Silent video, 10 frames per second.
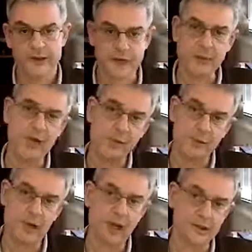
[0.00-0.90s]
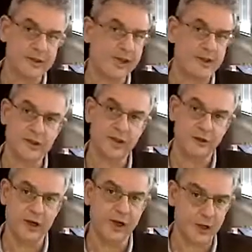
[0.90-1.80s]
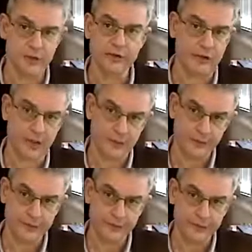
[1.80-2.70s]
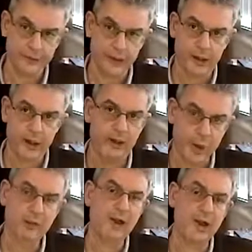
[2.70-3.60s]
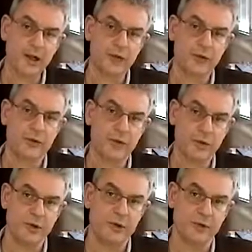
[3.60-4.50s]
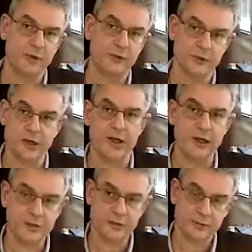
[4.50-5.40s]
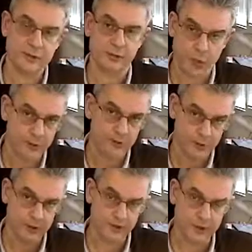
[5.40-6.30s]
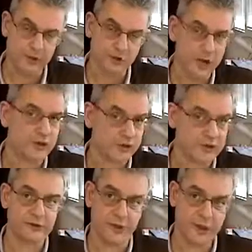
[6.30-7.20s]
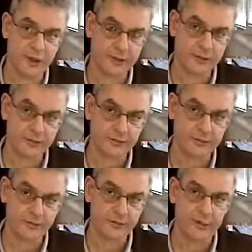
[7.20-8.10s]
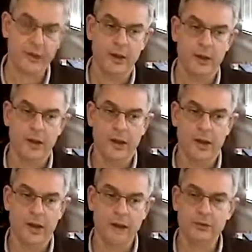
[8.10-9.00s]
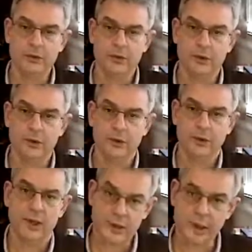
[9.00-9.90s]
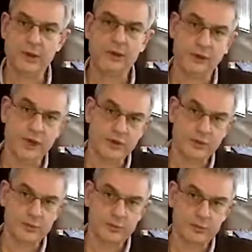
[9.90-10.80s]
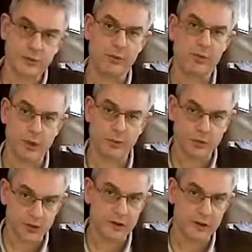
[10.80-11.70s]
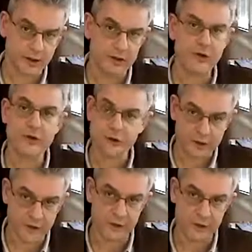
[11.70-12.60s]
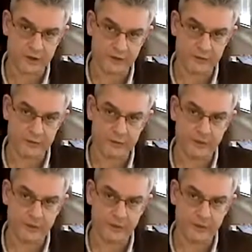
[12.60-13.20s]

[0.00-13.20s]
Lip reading: The seminar will be held, as I said, in Vienna, Austria. It will be held for a period of 3 days. The duration is 3 days. And at the end of which, we will be providing the first certificates,